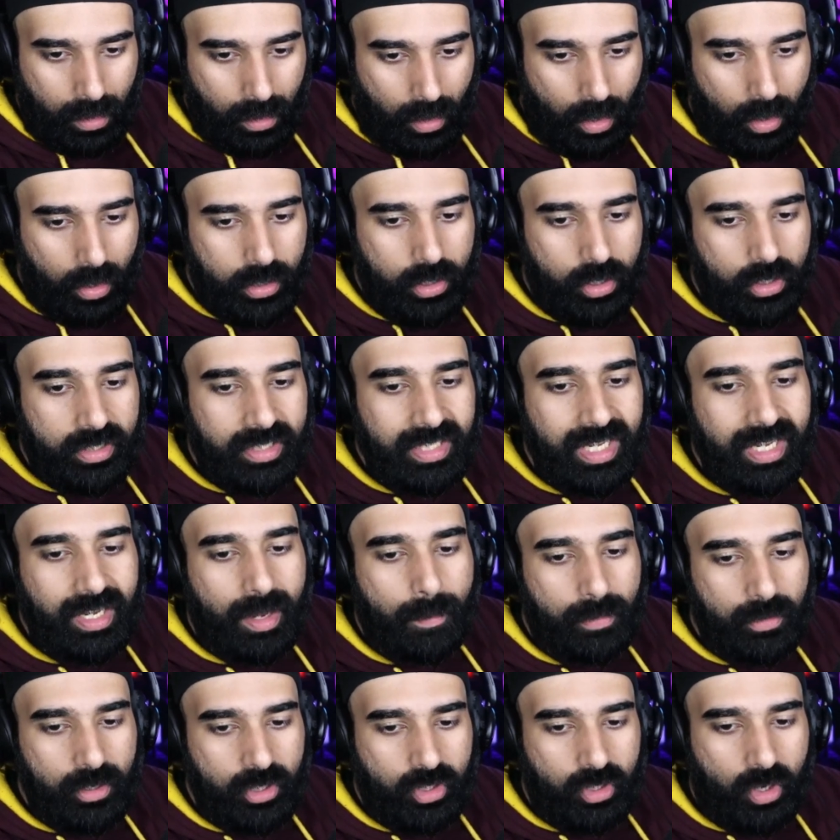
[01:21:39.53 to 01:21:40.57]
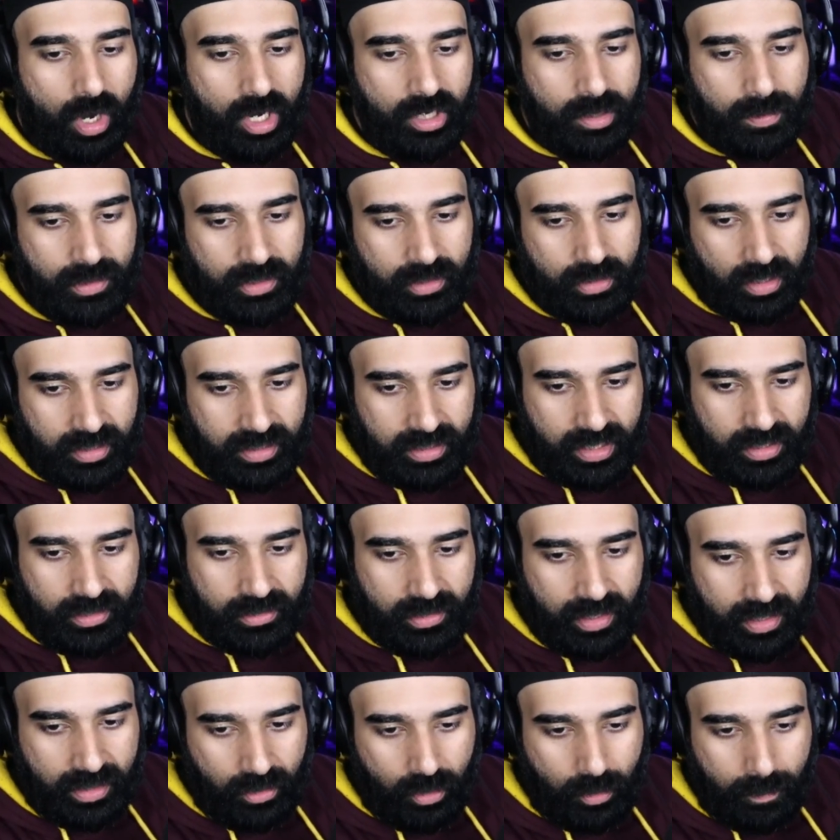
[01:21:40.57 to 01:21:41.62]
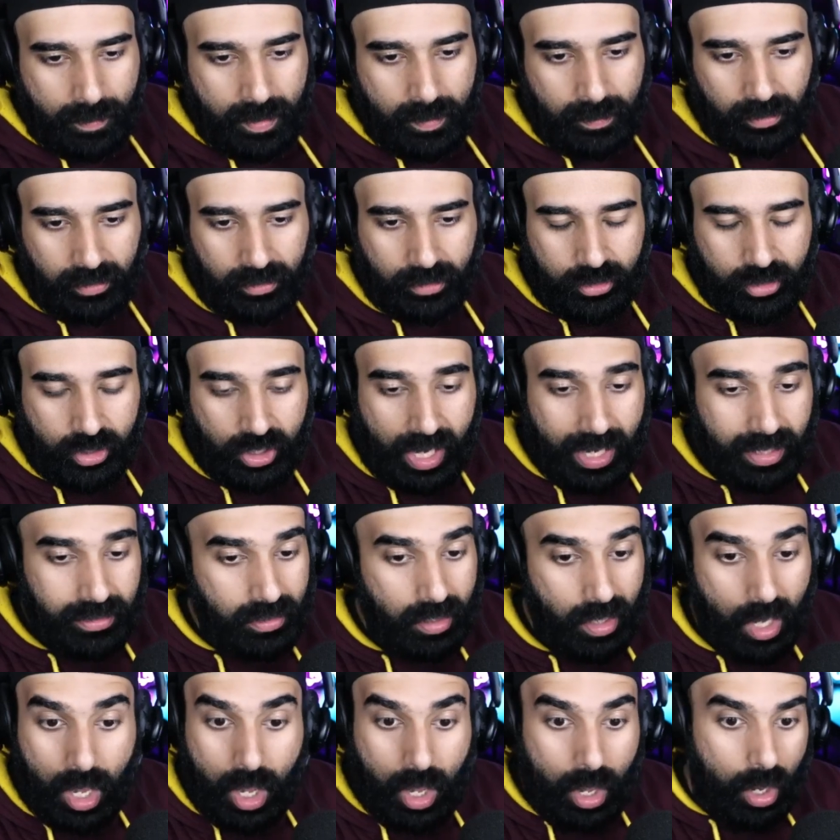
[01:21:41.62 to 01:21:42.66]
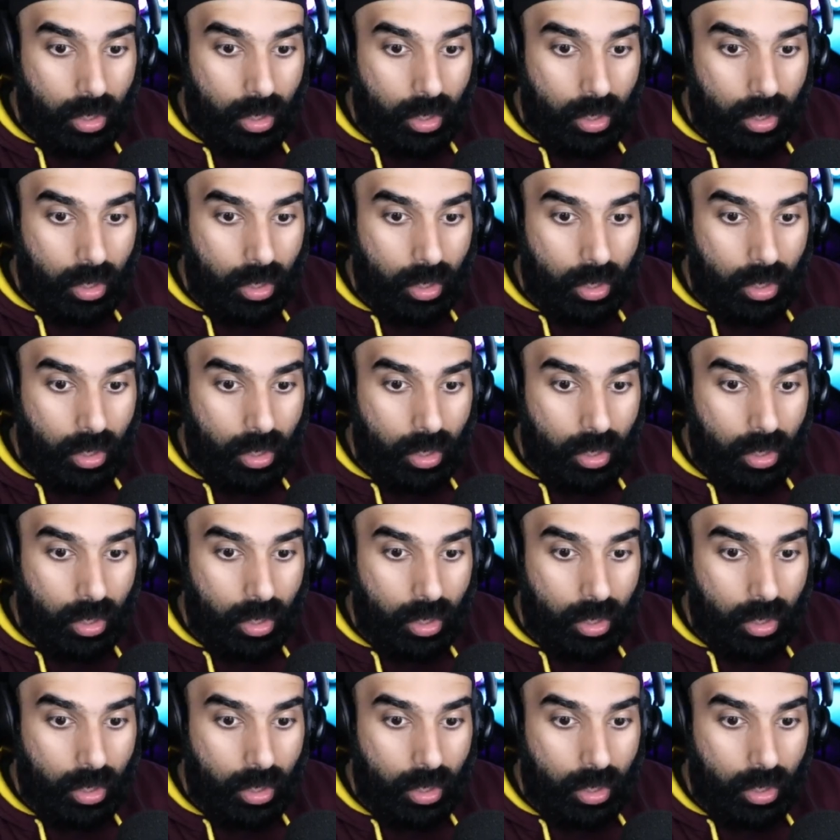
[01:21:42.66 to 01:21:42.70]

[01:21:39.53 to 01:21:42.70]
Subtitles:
Oh, you're saying I'm pretty sure RGB starts late so that there are people in the chats?